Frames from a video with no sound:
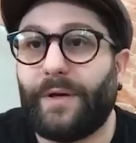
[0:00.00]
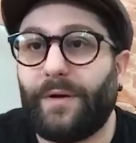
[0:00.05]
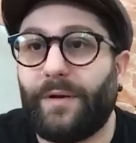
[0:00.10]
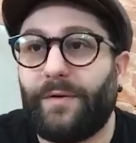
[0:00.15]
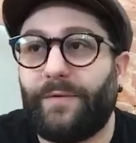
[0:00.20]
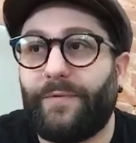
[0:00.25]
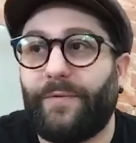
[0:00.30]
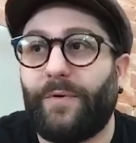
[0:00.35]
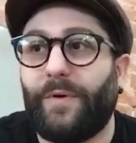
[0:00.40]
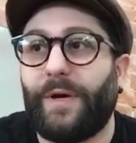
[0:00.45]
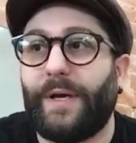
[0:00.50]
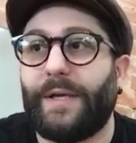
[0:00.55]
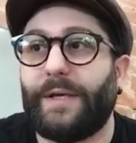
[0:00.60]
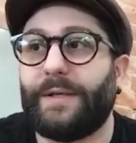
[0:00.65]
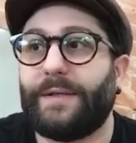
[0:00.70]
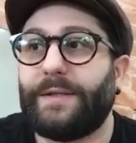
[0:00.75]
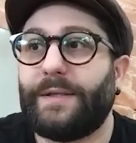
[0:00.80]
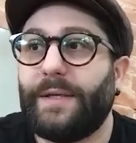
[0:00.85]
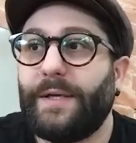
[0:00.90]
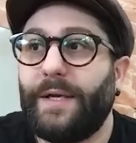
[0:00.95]
And I
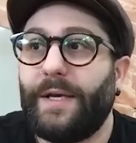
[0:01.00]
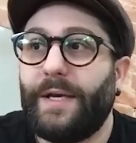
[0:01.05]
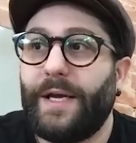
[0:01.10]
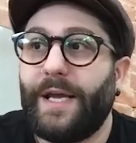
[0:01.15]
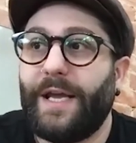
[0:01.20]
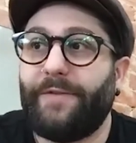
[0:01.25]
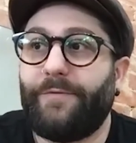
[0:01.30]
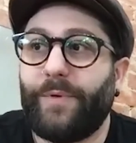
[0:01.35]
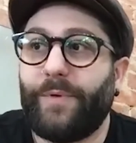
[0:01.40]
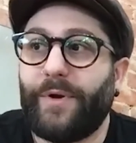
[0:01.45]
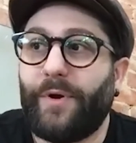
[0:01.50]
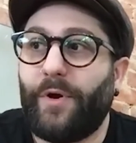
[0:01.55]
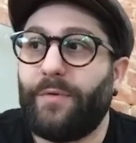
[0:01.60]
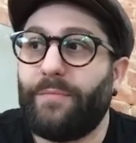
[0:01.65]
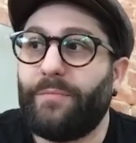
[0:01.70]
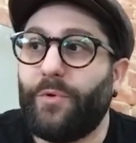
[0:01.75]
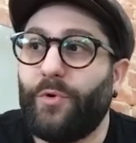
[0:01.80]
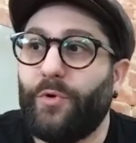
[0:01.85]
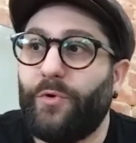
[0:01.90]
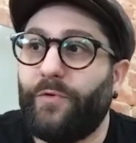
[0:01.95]
find if we
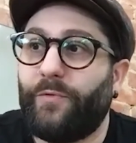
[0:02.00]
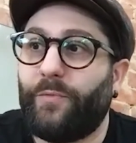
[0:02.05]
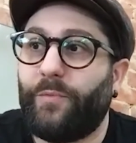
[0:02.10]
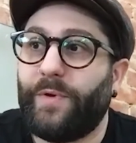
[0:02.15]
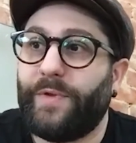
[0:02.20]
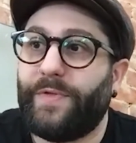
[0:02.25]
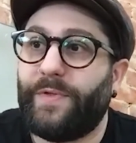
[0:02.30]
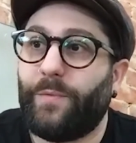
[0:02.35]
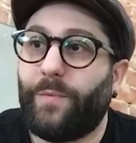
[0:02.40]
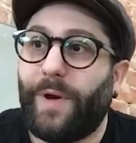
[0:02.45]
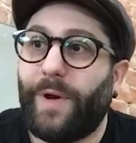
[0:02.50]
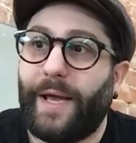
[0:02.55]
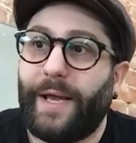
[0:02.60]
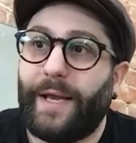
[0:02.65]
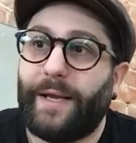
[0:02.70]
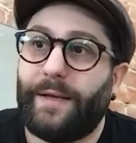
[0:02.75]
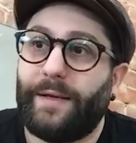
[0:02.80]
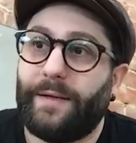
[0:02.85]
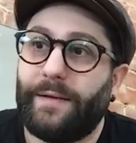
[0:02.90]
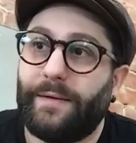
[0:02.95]
don't move with the
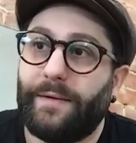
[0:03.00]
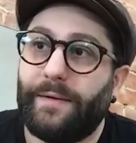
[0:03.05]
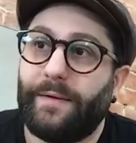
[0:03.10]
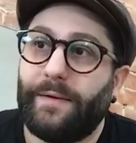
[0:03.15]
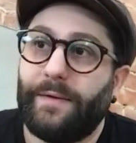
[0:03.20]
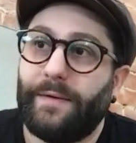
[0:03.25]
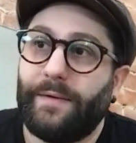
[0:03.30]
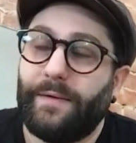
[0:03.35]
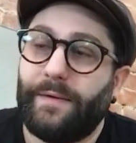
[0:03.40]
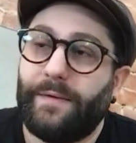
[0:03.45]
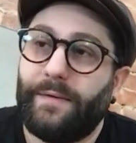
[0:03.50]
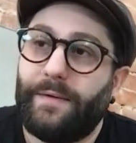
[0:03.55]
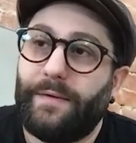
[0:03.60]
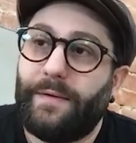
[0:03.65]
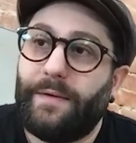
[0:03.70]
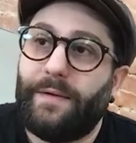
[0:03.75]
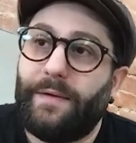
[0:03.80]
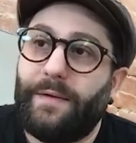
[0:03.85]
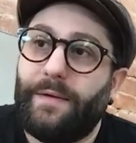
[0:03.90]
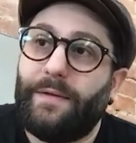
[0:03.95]
way
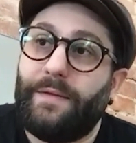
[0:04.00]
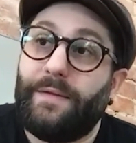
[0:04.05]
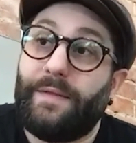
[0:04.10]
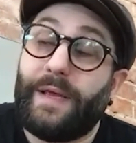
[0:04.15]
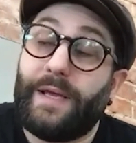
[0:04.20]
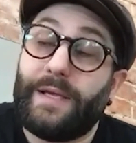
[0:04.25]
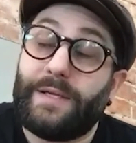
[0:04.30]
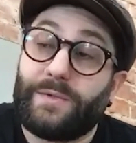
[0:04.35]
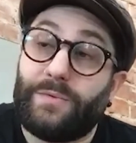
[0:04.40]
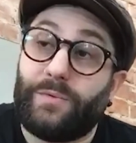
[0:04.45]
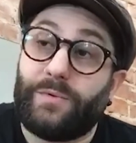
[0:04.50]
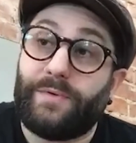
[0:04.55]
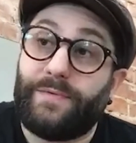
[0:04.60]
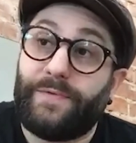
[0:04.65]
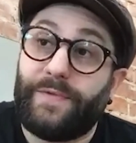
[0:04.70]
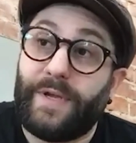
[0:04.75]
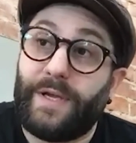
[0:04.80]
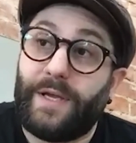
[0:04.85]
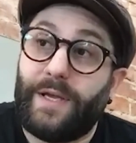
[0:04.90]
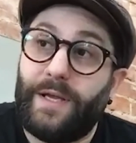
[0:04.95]
they're sort of
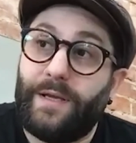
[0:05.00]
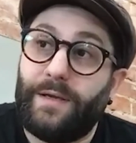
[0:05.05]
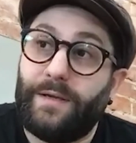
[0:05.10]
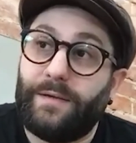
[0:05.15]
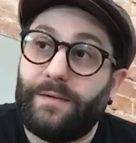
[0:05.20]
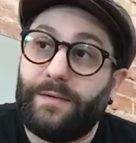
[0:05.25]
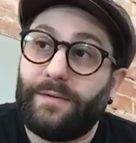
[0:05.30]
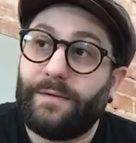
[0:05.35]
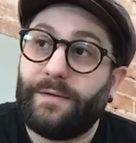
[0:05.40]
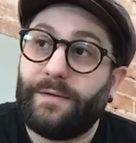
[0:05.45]
thinking,